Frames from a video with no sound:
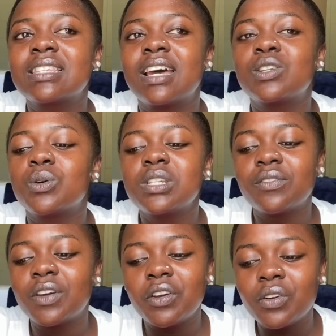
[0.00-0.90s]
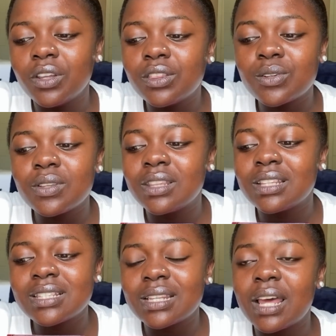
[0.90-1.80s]
that whatever you're going through in
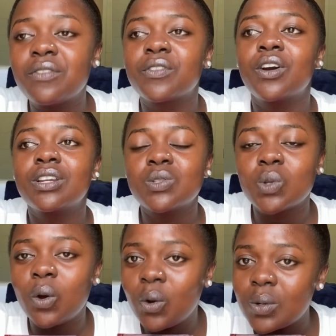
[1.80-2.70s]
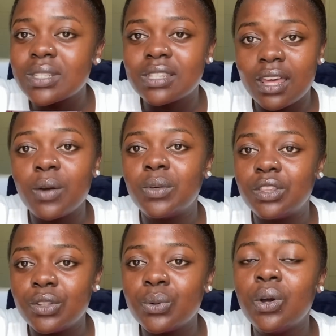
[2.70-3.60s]
this life, God is always there
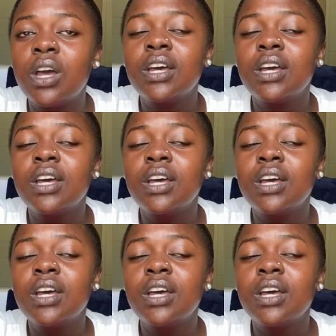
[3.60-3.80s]
with you.